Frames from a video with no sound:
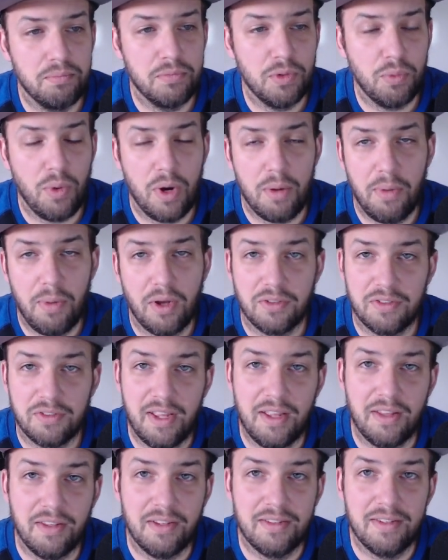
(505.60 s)
to where it bogs
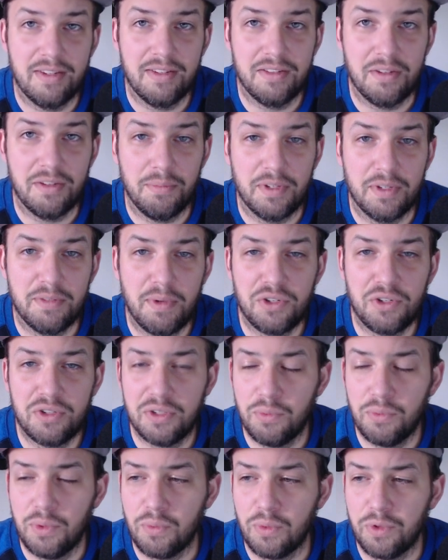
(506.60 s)
down the system,
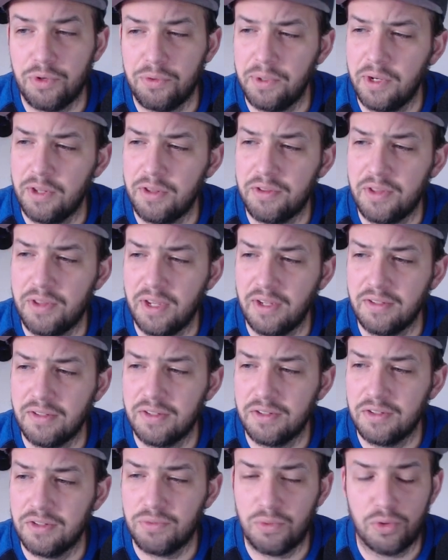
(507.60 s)
especially when we're doing other things
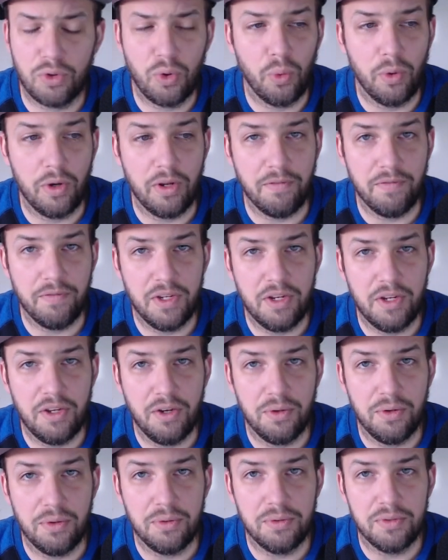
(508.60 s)
such as recording
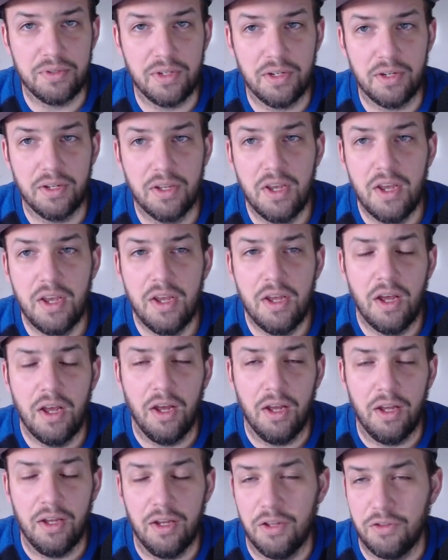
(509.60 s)
videos and
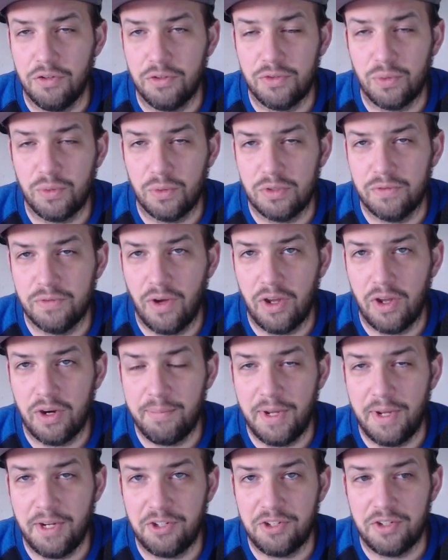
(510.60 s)
other sorts of
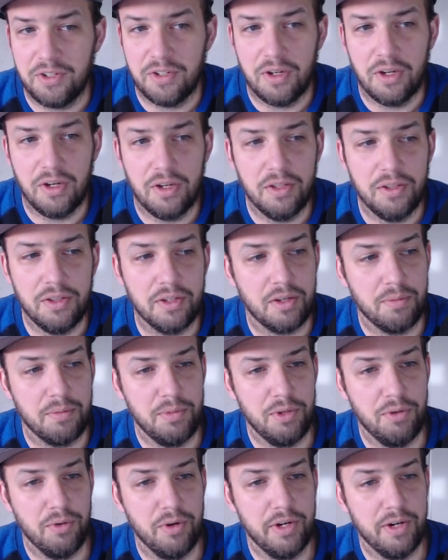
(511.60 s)
automation on the
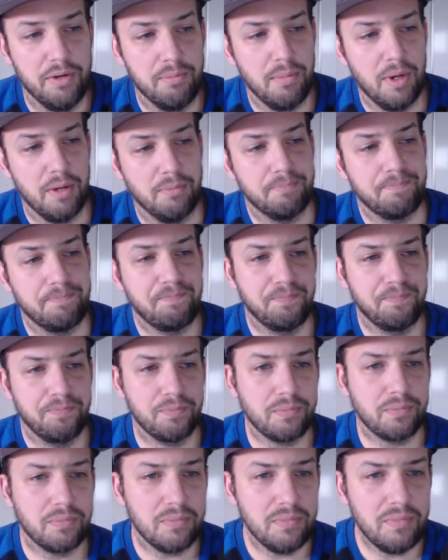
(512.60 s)
computer here. But
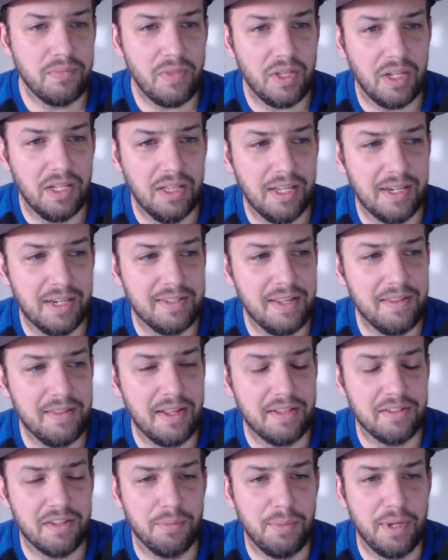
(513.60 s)
like I said,
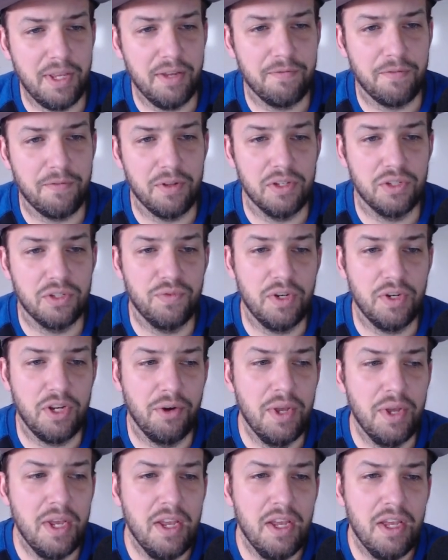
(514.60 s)
that's going to be it for this
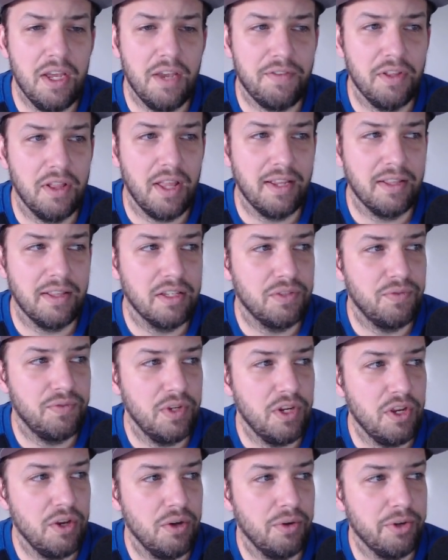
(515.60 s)
video. If you like this
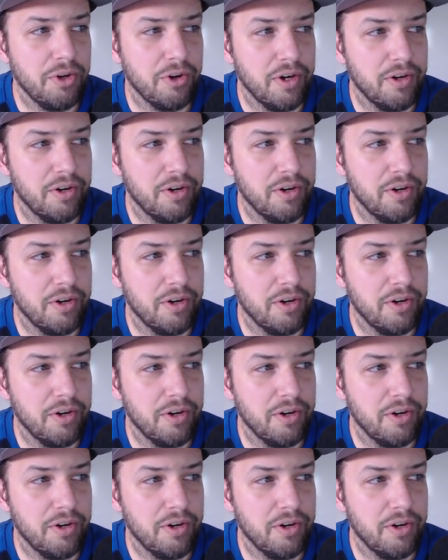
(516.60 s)
video, you're